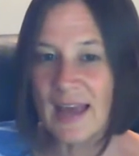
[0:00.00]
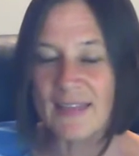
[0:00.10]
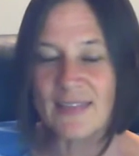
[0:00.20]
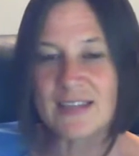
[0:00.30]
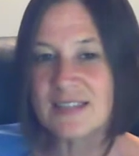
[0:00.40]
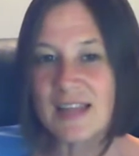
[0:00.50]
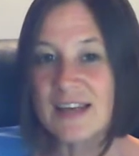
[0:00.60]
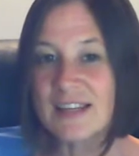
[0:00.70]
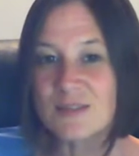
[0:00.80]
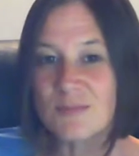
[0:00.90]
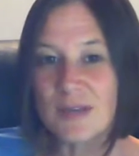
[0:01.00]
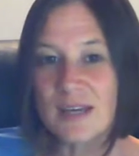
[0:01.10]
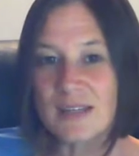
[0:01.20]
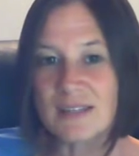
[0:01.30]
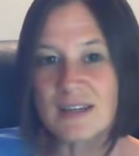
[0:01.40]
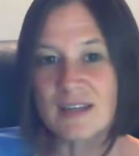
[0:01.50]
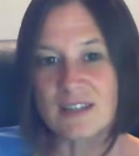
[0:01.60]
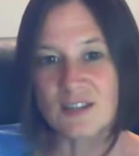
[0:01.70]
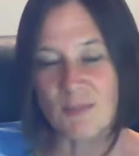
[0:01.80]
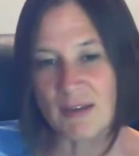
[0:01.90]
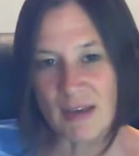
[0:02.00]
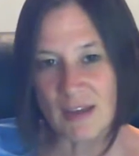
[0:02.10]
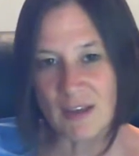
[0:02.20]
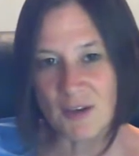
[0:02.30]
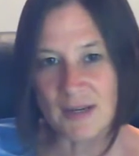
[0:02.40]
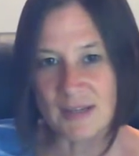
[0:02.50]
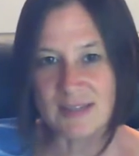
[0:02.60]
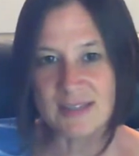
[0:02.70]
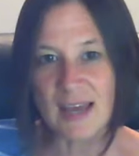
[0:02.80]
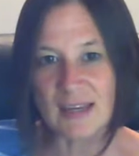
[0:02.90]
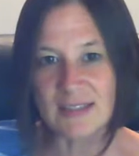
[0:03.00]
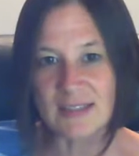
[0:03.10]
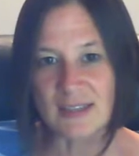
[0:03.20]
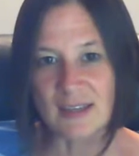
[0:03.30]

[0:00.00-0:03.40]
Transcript: add the slightest bit to my value in his sight.